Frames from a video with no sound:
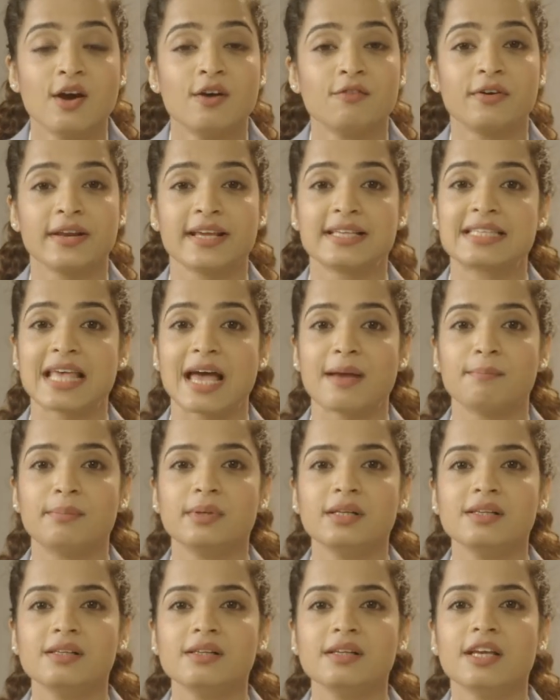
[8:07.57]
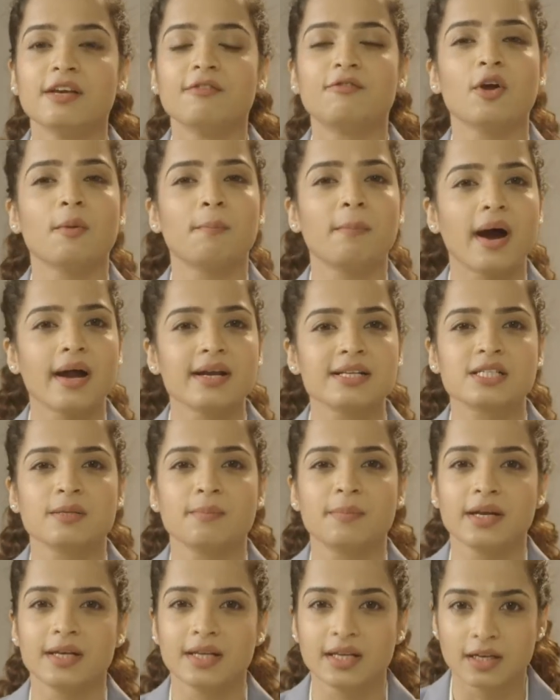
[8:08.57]
For example, if you're
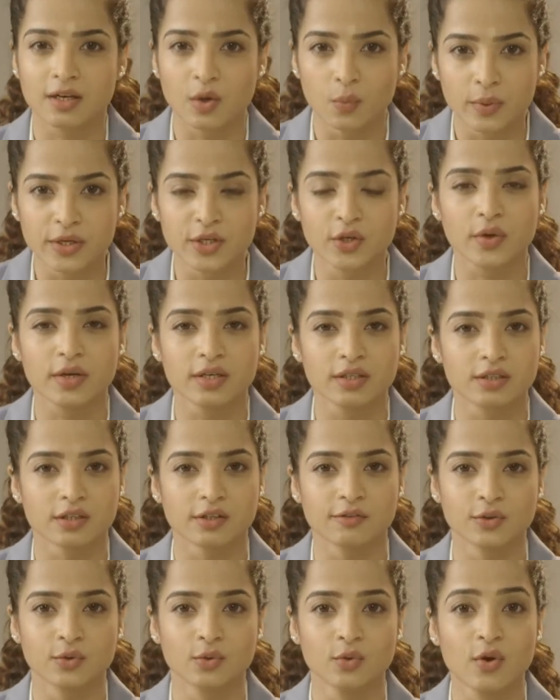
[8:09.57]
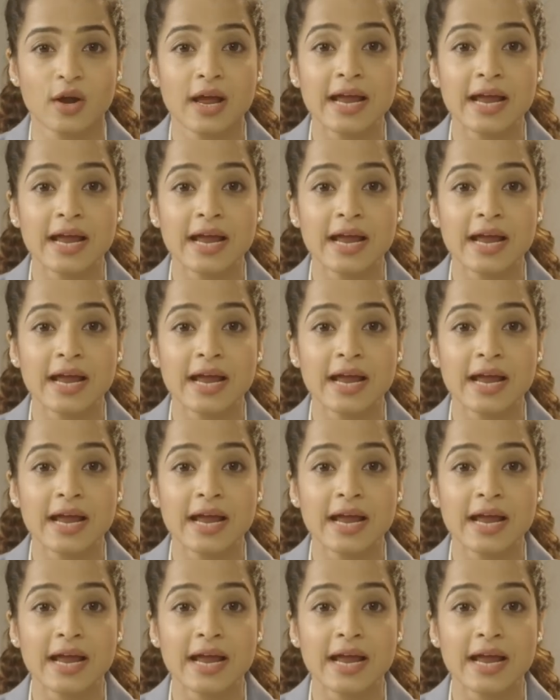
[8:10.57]
participating in a video interview,